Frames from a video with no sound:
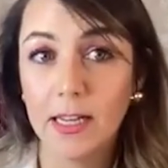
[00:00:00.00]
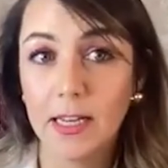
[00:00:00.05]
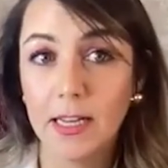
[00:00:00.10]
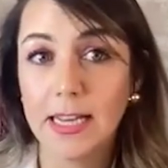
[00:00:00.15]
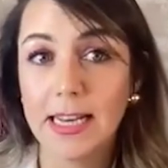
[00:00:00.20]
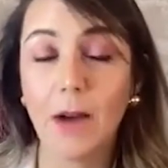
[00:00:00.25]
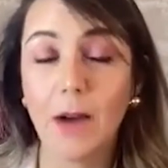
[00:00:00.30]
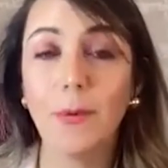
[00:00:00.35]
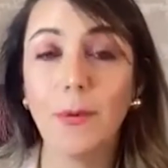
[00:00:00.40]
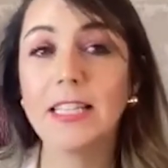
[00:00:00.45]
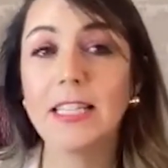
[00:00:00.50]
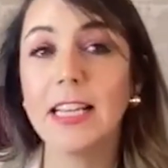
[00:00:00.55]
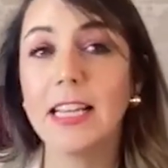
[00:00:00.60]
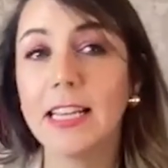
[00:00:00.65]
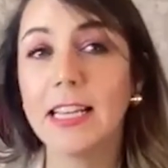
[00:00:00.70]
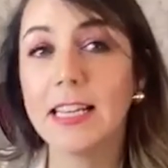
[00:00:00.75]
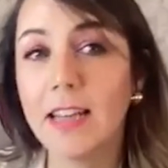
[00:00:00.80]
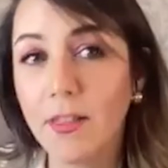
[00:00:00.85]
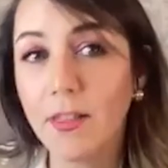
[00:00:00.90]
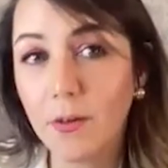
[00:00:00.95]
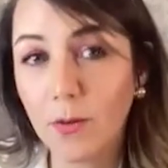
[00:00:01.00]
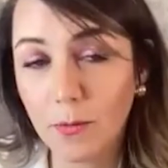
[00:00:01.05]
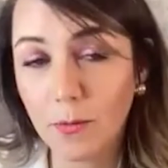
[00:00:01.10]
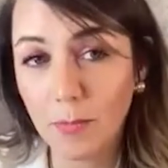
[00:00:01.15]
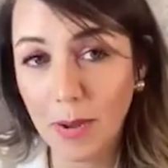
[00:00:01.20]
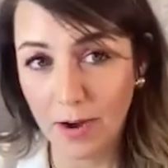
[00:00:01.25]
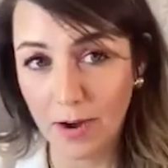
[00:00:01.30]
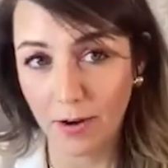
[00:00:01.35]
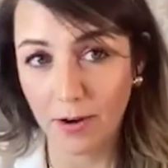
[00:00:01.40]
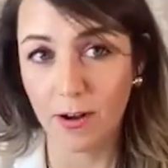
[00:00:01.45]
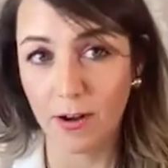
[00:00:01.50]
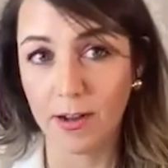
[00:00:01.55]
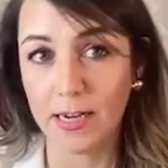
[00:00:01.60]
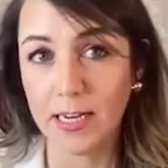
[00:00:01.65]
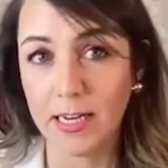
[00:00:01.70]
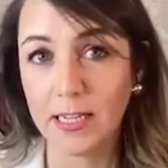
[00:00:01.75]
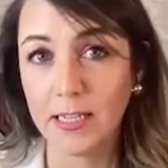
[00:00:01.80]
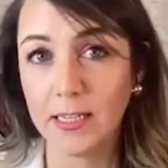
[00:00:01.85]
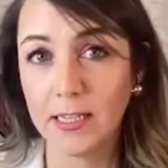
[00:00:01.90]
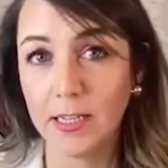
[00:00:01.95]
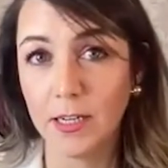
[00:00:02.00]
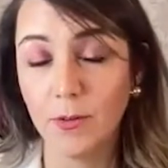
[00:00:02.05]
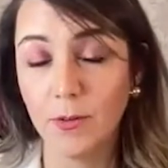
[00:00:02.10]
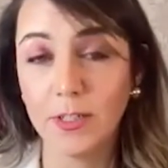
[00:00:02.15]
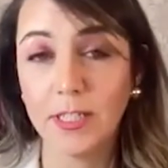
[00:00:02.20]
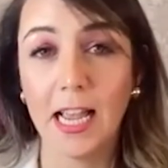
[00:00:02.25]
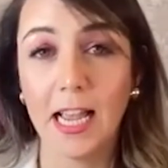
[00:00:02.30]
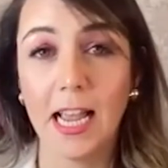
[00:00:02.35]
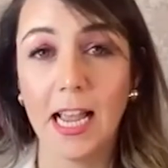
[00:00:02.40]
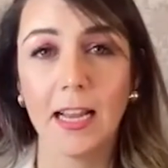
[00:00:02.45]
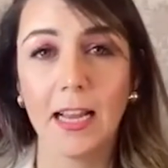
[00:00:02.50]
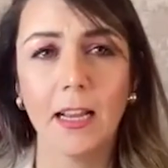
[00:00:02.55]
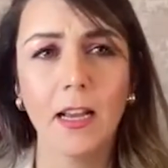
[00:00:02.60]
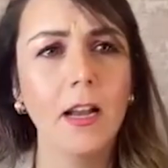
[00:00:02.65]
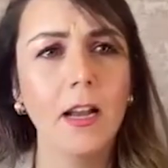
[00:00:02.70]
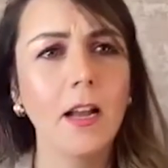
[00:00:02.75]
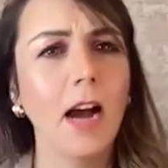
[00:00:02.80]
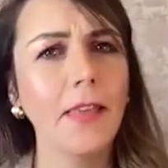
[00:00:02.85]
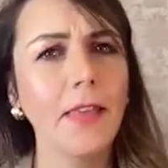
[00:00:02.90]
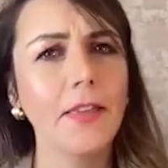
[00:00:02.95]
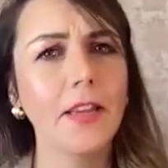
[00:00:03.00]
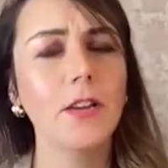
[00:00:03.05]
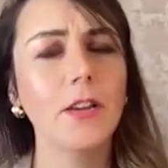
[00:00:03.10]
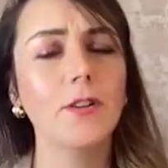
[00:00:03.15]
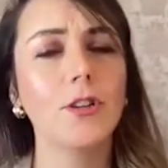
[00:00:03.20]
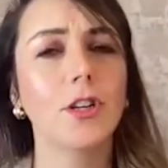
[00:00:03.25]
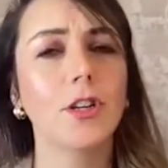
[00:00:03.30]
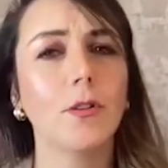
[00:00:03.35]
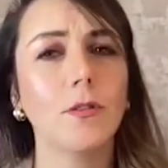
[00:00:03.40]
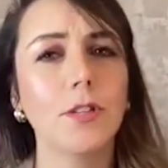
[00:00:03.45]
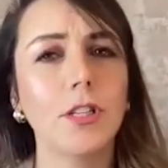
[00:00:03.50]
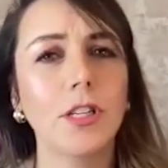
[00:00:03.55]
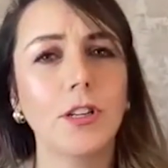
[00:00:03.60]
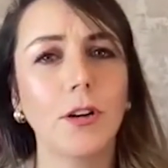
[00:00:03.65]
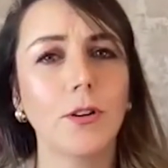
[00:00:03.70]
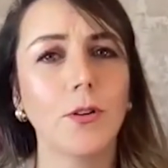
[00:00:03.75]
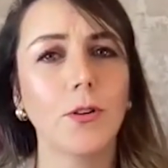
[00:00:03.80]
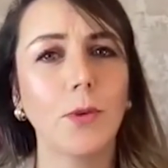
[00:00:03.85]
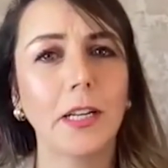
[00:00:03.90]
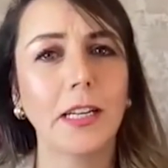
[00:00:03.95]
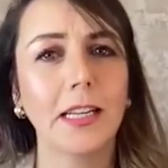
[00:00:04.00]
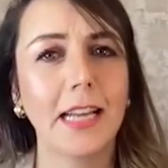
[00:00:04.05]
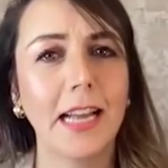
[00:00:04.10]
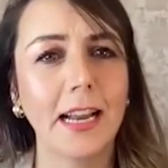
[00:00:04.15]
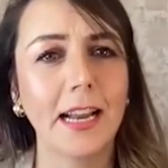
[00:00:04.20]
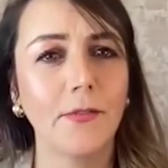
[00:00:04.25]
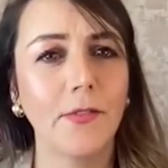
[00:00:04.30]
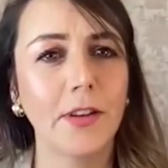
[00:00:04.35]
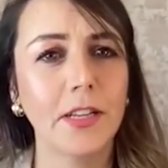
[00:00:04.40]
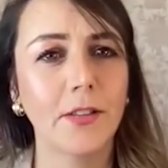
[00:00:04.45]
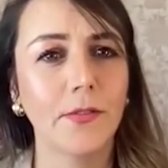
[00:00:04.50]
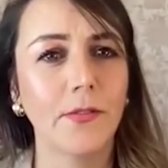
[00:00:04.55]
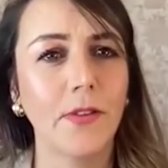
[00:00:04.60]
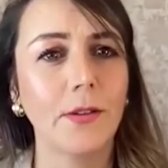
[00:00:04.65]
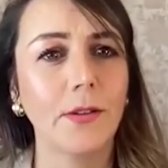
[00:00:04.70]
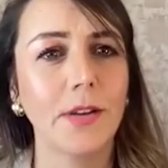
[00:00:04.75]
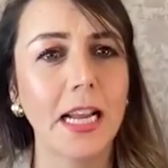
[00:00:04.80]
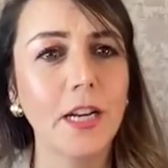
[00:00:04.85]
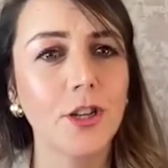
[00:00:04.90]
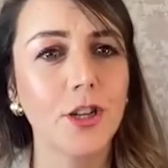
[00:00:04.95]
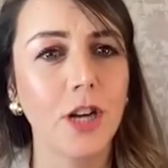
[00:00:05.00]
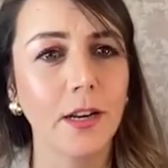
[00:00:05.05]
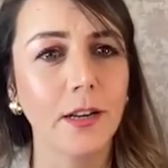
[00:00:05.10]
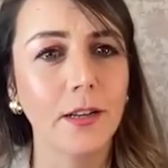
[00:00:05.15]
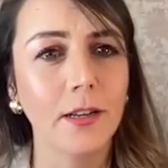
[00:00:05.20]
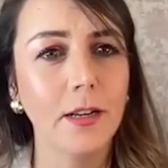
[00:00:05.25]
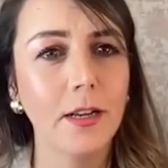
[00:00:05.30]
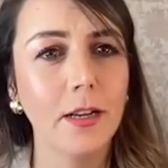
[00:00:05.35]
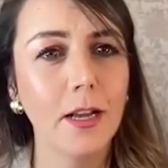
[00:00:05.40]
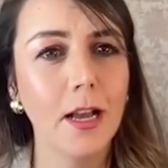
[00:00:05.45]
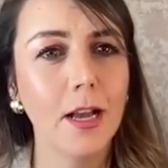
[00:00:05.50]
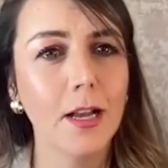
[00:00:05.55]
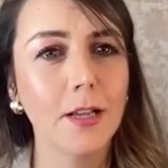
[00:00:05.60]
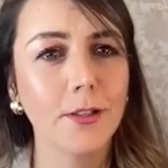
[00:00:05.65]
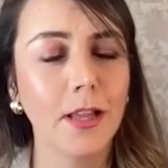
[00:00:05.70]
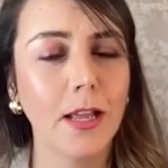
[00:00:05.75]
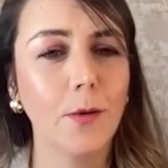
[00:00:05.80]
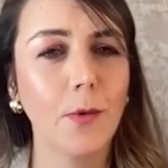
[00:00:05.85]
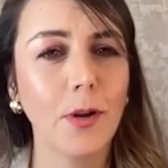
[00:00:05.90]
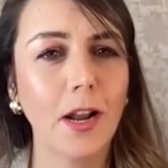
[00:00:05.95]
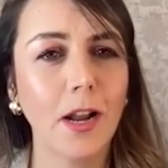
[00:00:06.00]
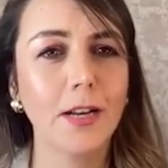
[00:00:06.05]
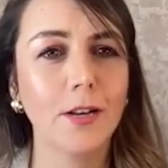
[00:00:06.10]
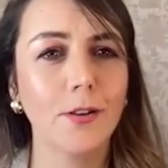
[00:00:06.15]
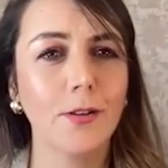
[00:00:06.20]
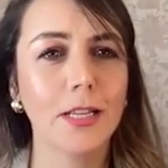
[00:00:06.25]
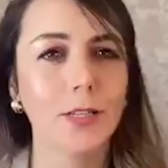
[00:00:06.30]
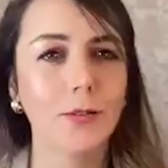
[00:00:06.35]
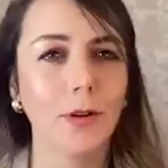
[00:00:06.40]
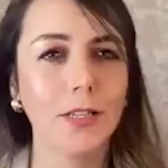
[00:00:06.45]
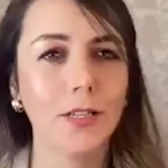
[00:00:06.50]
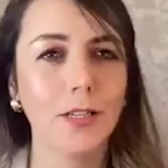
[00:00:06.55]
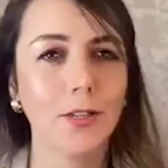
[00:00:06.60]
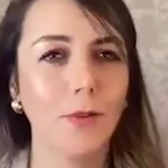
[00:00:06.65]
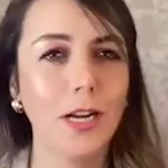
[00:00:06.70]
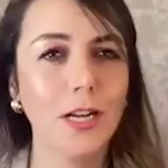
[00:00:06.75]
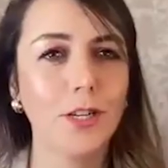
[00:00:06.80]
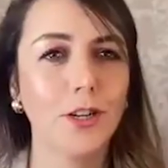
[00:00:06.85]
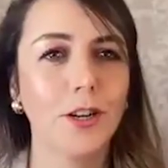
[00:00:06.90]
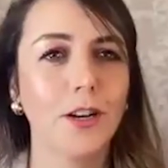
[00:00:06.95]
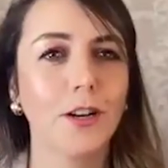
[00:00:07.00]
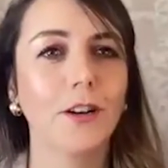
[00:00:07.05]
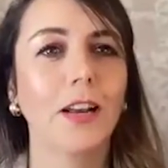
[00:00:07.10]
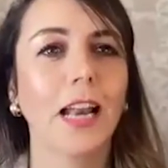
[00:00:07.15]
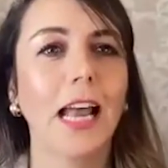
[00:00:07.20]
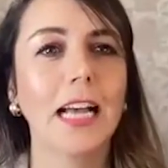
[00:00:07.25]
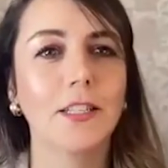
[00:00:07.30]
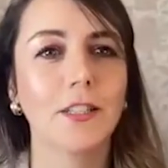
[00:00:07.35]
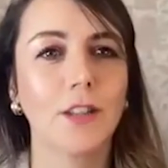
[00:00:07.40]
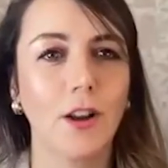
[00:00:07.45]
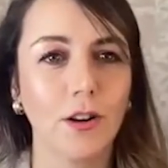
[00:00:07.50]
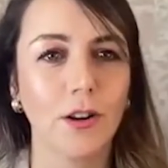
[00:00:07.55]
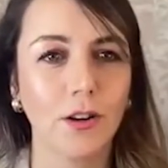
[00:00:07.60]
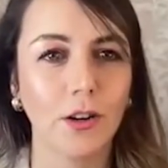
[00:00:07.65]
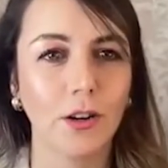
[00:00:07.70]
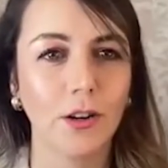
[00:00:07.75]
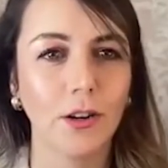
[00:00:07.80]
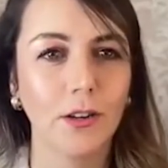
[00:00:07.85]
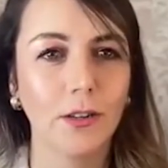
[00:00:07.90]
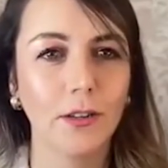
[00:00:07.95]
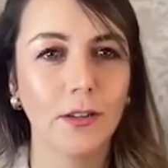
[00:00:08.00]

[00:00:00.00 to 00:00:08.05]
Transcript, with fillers: Now we're seeing another periodontist who's saying, I think you should go see Dr. Willie Dayan and fix the foundation so that when I do this restoration, it'll last longer.